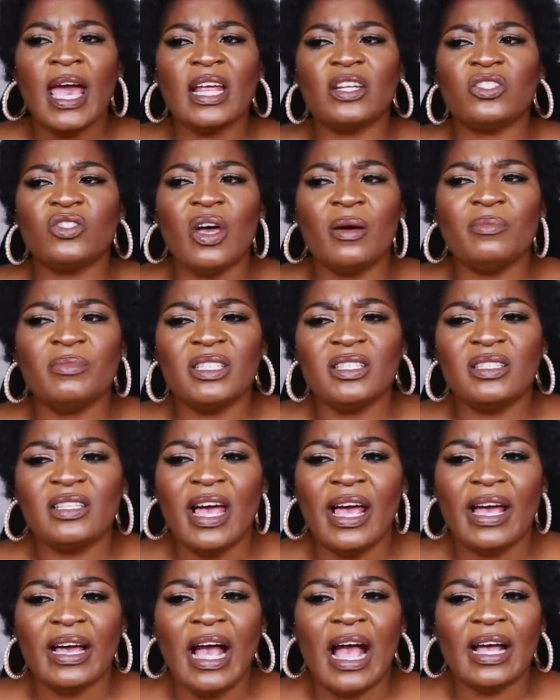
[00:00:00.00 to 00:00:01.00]
and so I'm
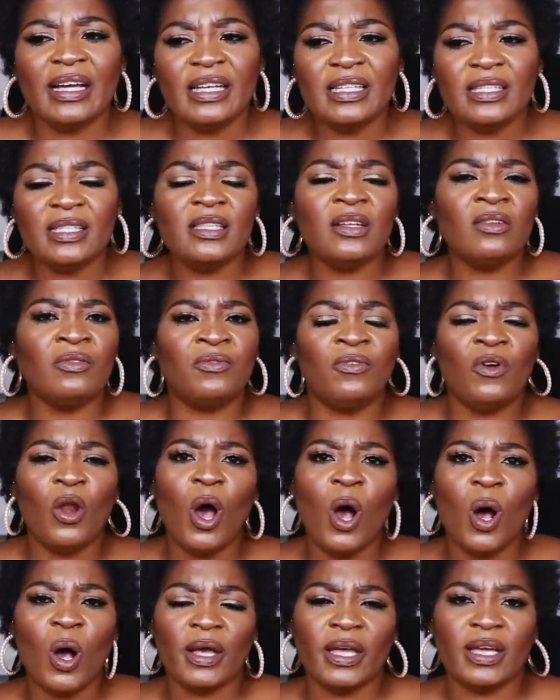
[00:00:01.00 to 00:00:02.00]
just like, I can still
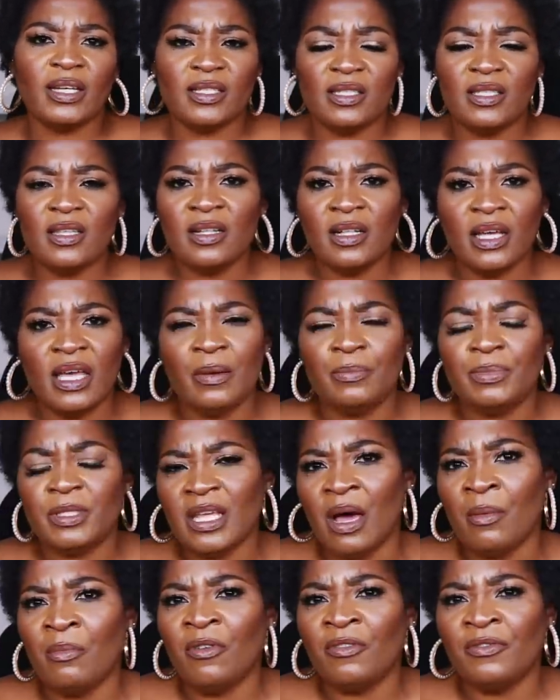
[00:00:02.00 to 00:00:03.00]
vlog and still keep
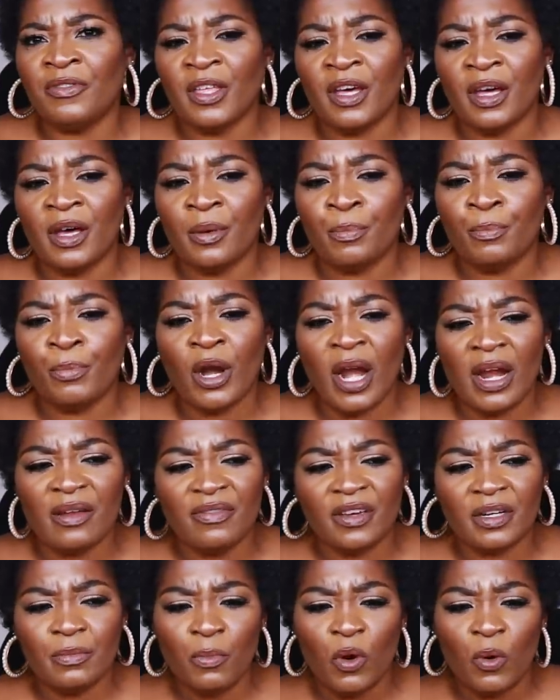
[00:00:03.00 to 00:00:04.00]
some of the
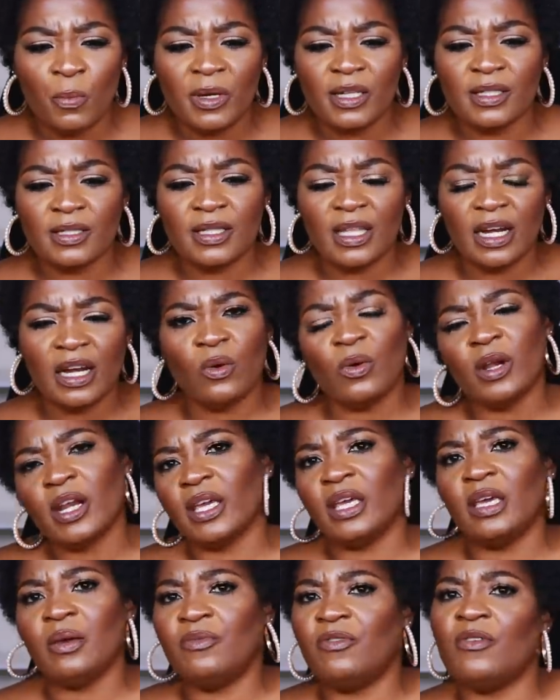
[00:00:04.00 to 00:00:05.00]
private moments that I want
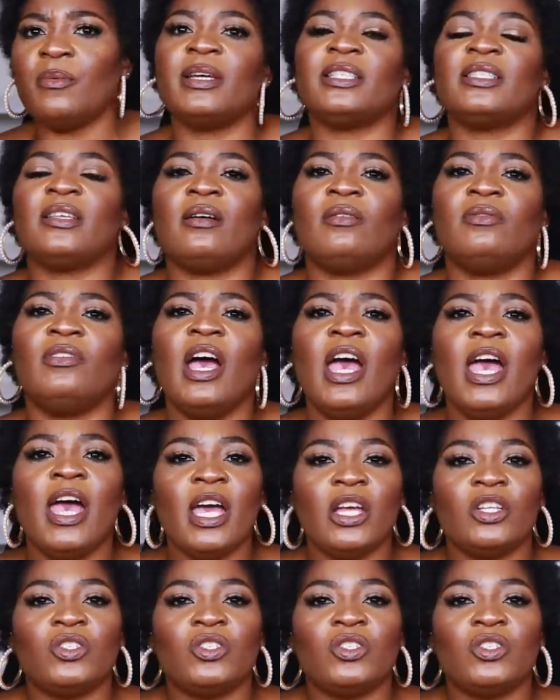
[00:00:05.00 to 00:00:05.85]
to keep for myself,